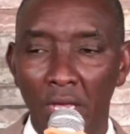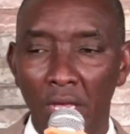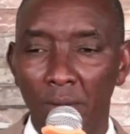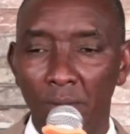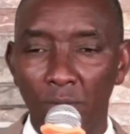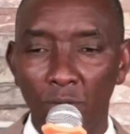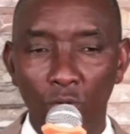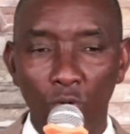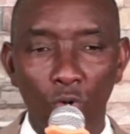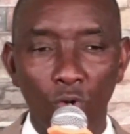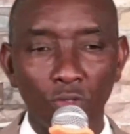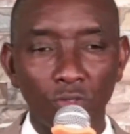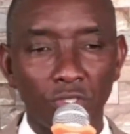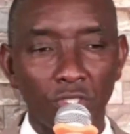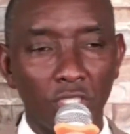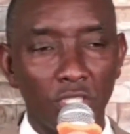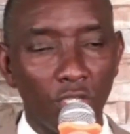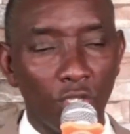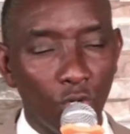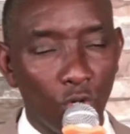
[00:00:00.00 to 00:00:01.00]
because
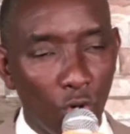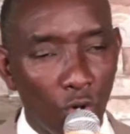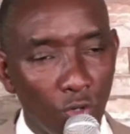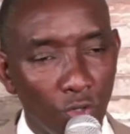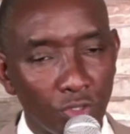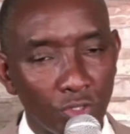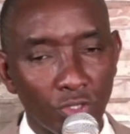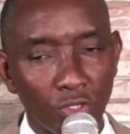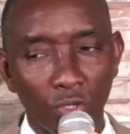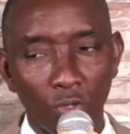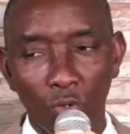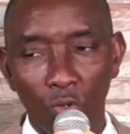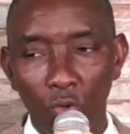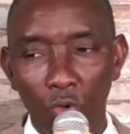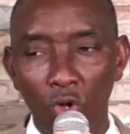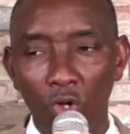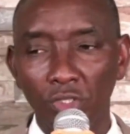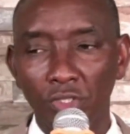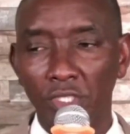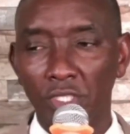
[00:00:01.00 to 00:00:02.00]
he knows
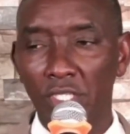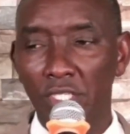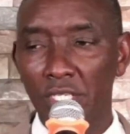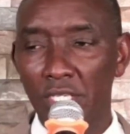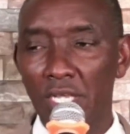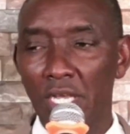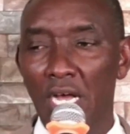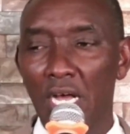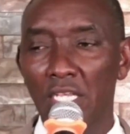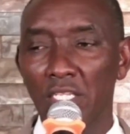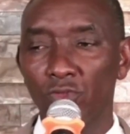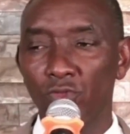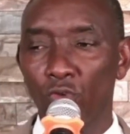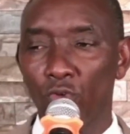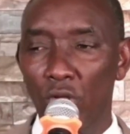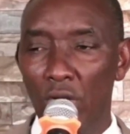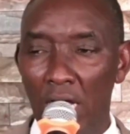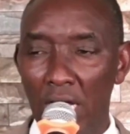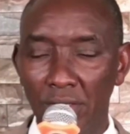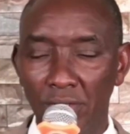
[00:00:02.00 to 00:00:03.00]
what he has
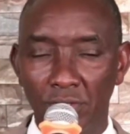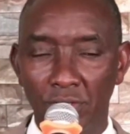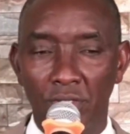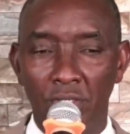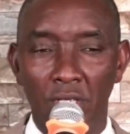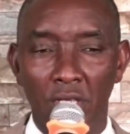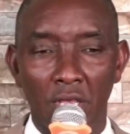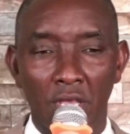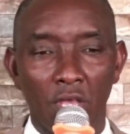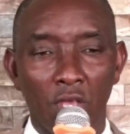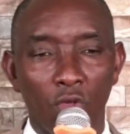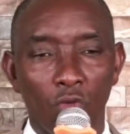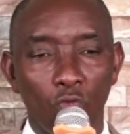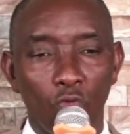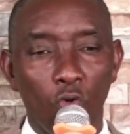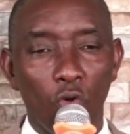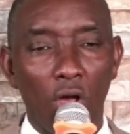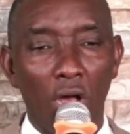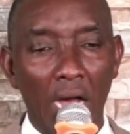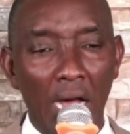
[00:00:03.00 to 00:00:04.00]

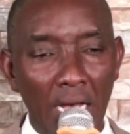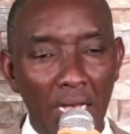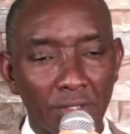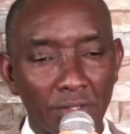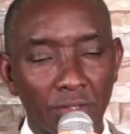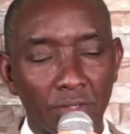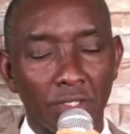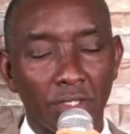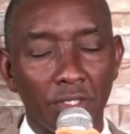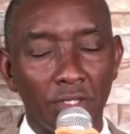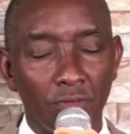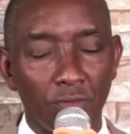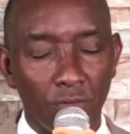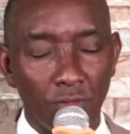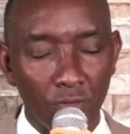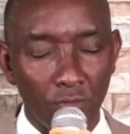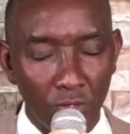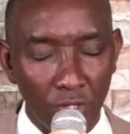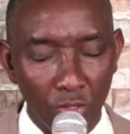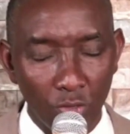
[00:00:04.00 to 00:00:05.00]
for us
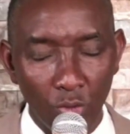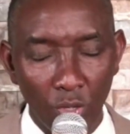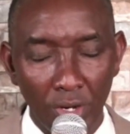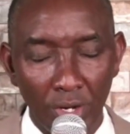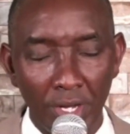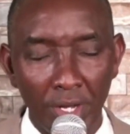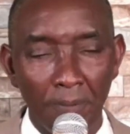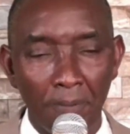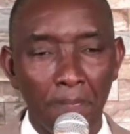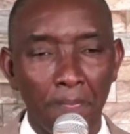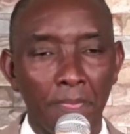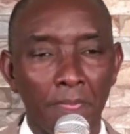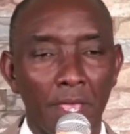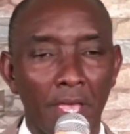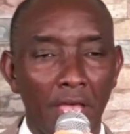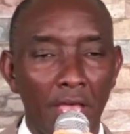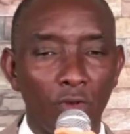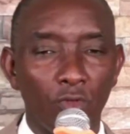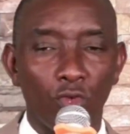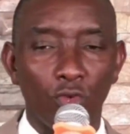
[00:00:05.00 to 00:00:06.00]
individually
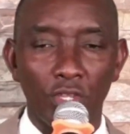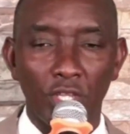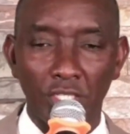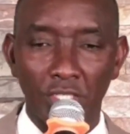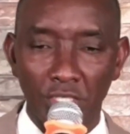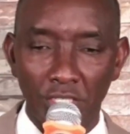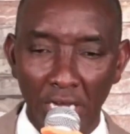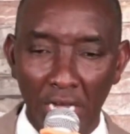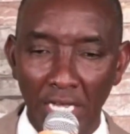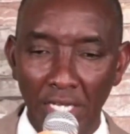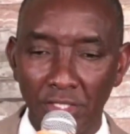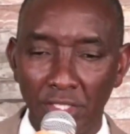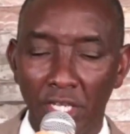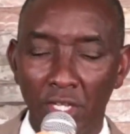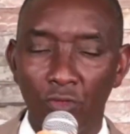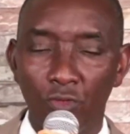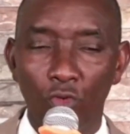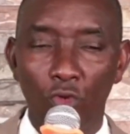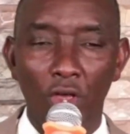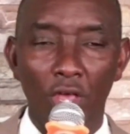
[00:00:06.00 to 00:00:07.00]
and for the church
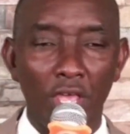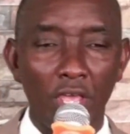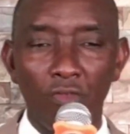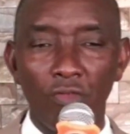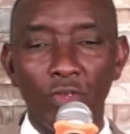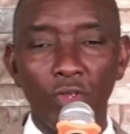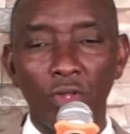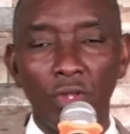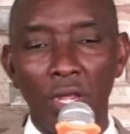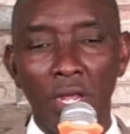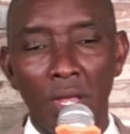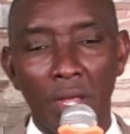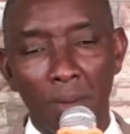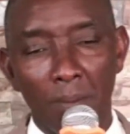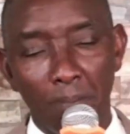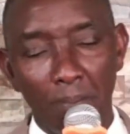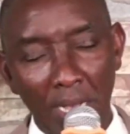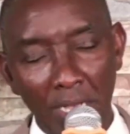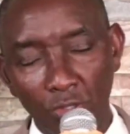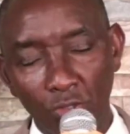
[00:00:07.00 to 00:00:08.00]
and for every
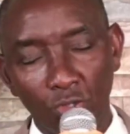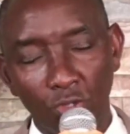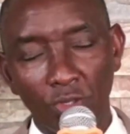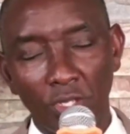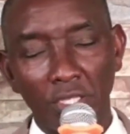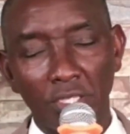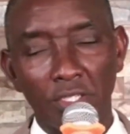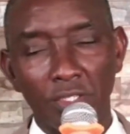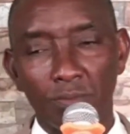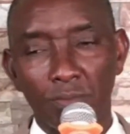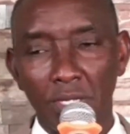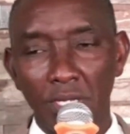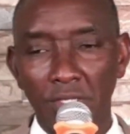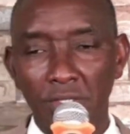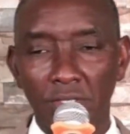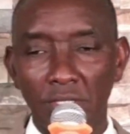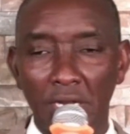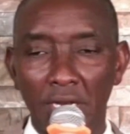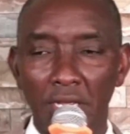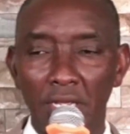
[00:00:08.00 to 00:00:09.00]
person that is
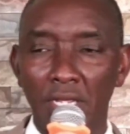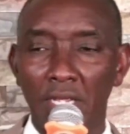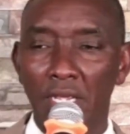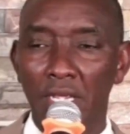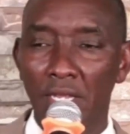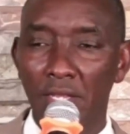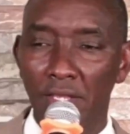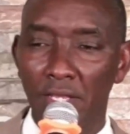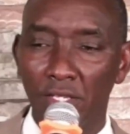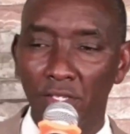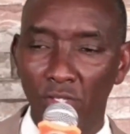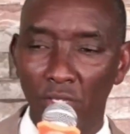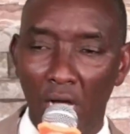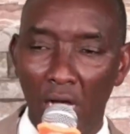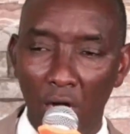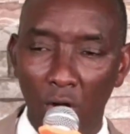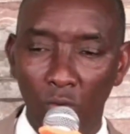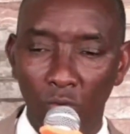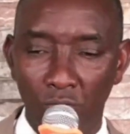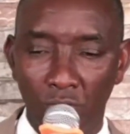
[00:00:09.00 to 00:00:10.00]
ministering in his
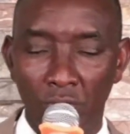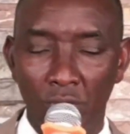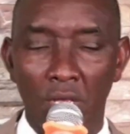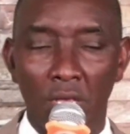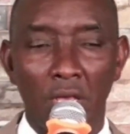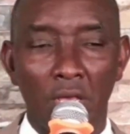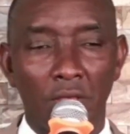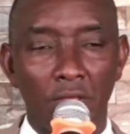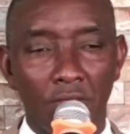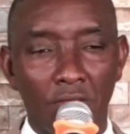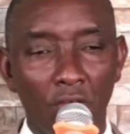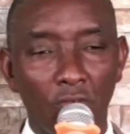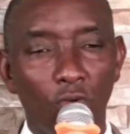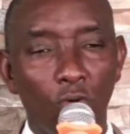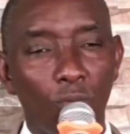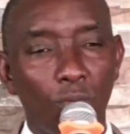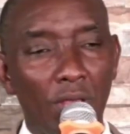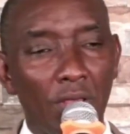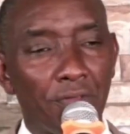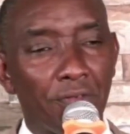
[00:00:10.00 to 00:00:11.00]
house. Therefore,
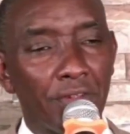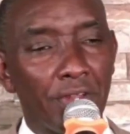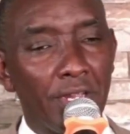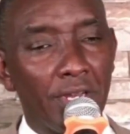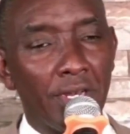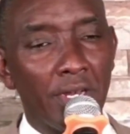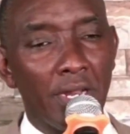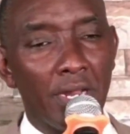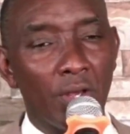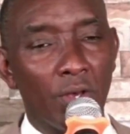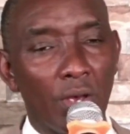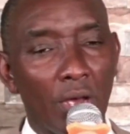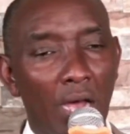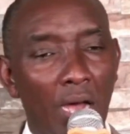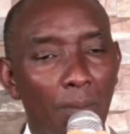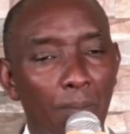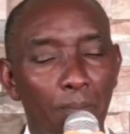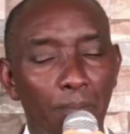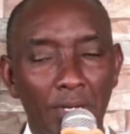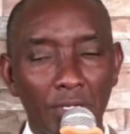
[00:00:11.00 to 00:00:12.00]
brethren,
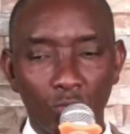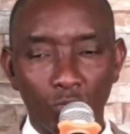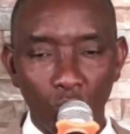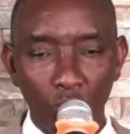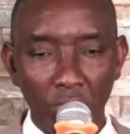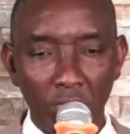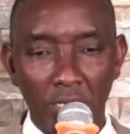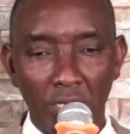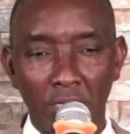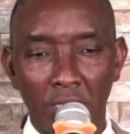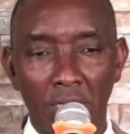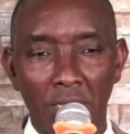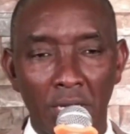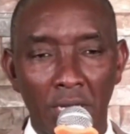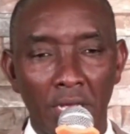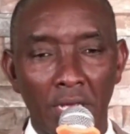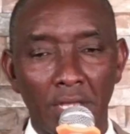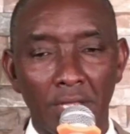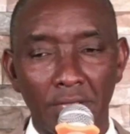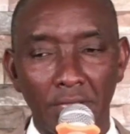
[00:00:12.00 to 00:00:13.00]
I'm persuaded
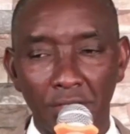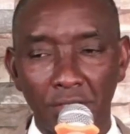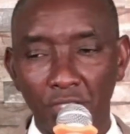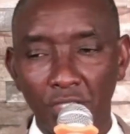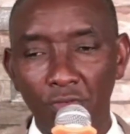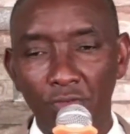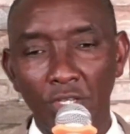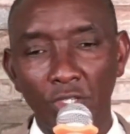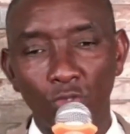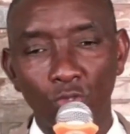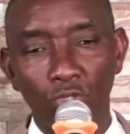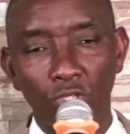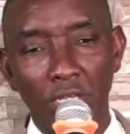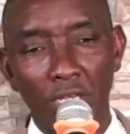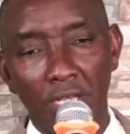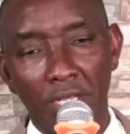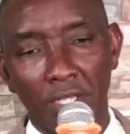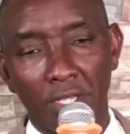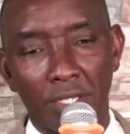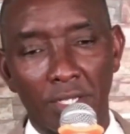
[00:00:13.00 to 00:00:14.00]
that even
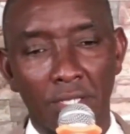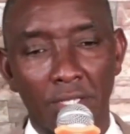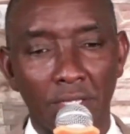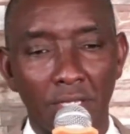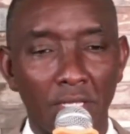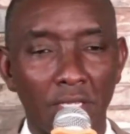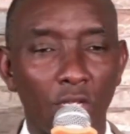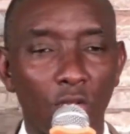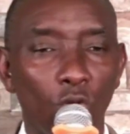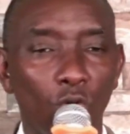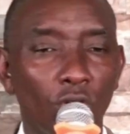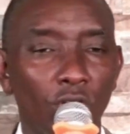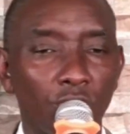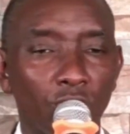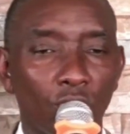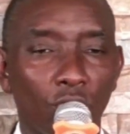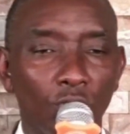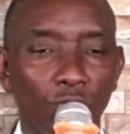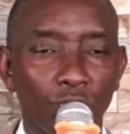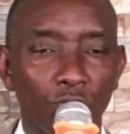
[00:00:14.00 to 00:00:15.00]
today that the Lord is
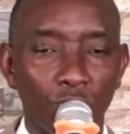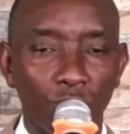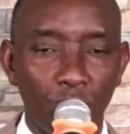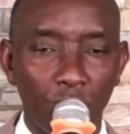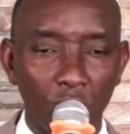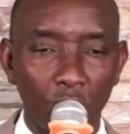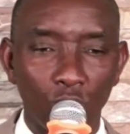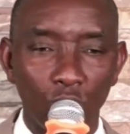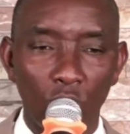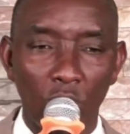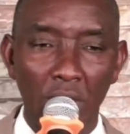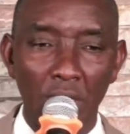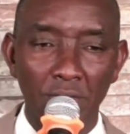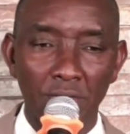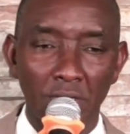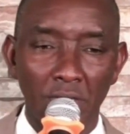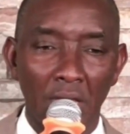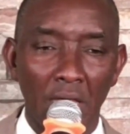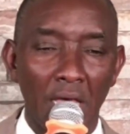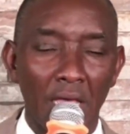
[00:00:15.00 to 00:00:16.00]
going to speak to
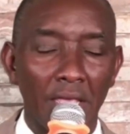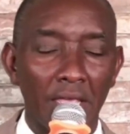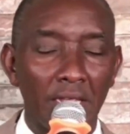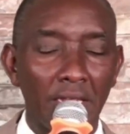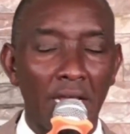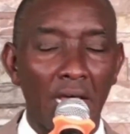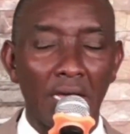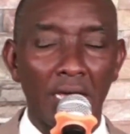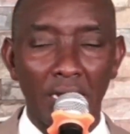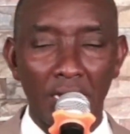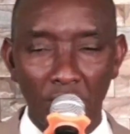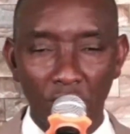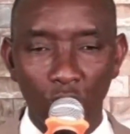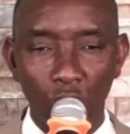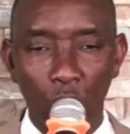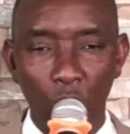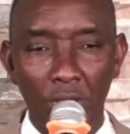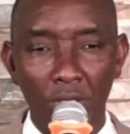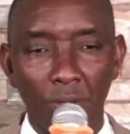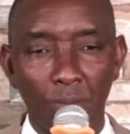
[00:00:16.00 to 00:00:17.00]
us in a great
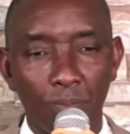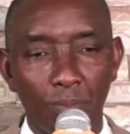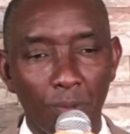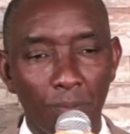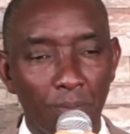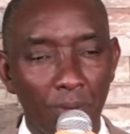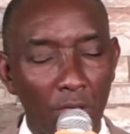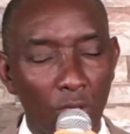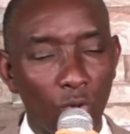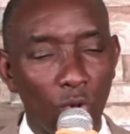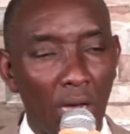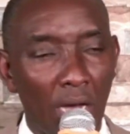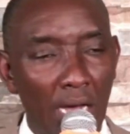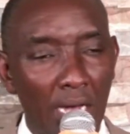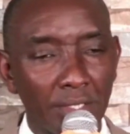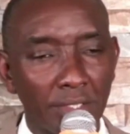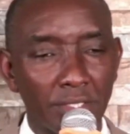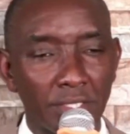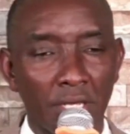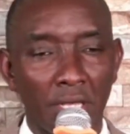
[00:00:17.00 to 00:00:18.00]
way. Prepare your
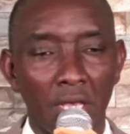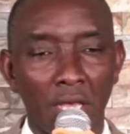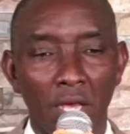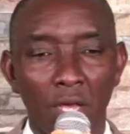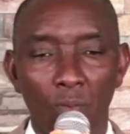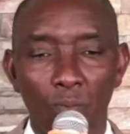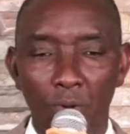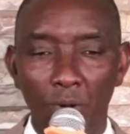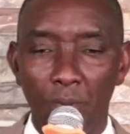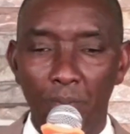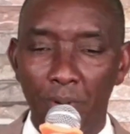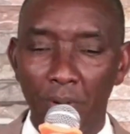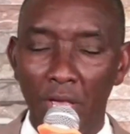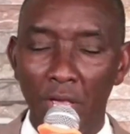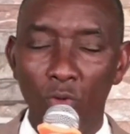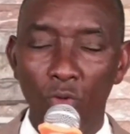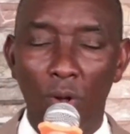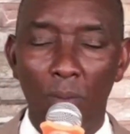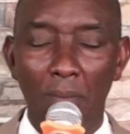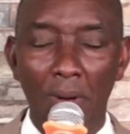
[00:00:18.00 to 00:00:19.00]
heart, prepare
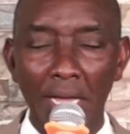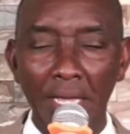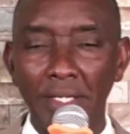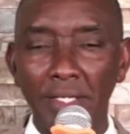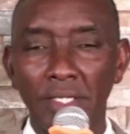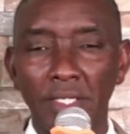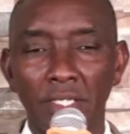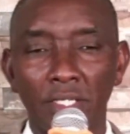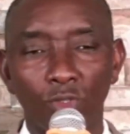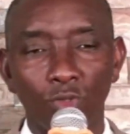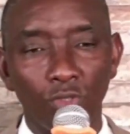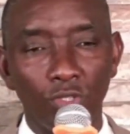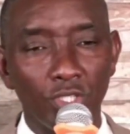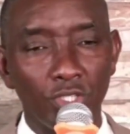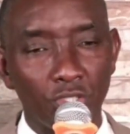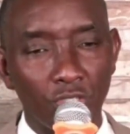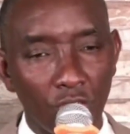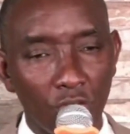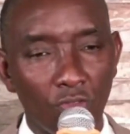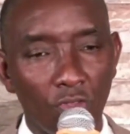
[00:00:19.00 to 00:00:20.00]
your mind to
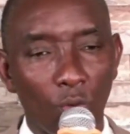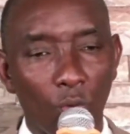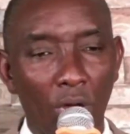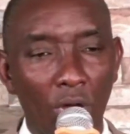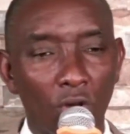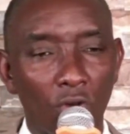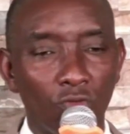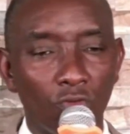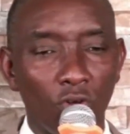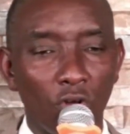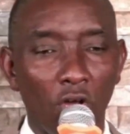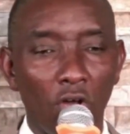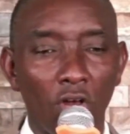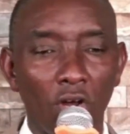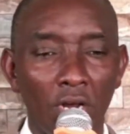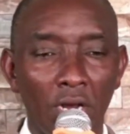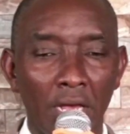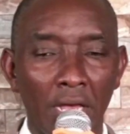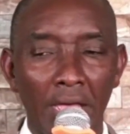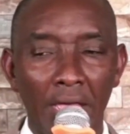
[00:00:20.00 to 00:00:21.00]
receive the word of
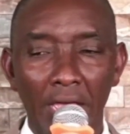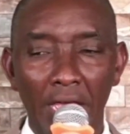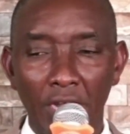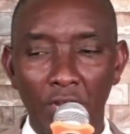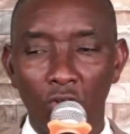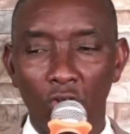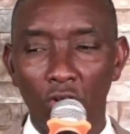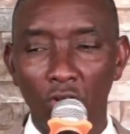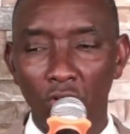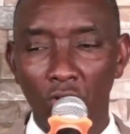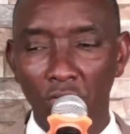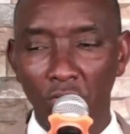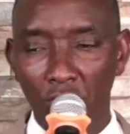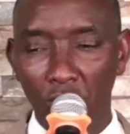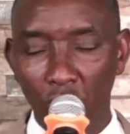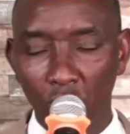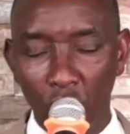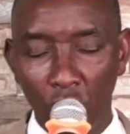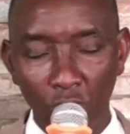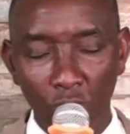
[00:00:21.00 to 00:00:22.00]
God and God
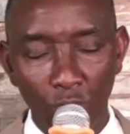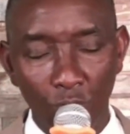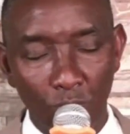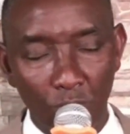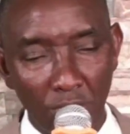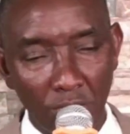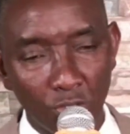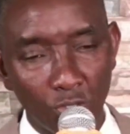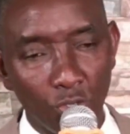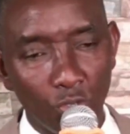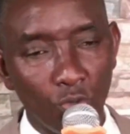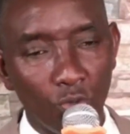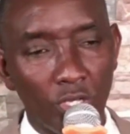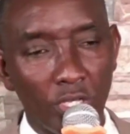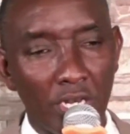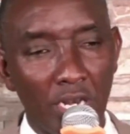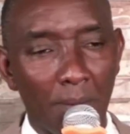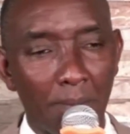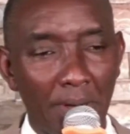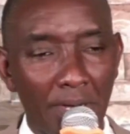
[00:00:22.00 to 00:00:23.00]
is going to bless you
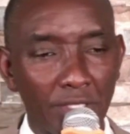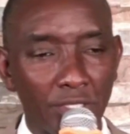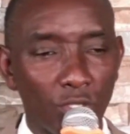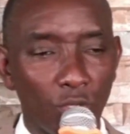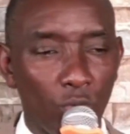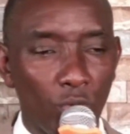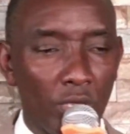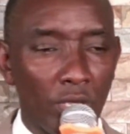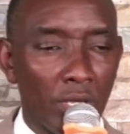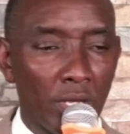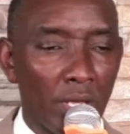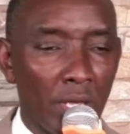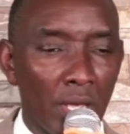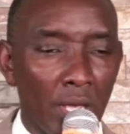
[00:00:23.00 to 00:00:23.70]
in a mighty way.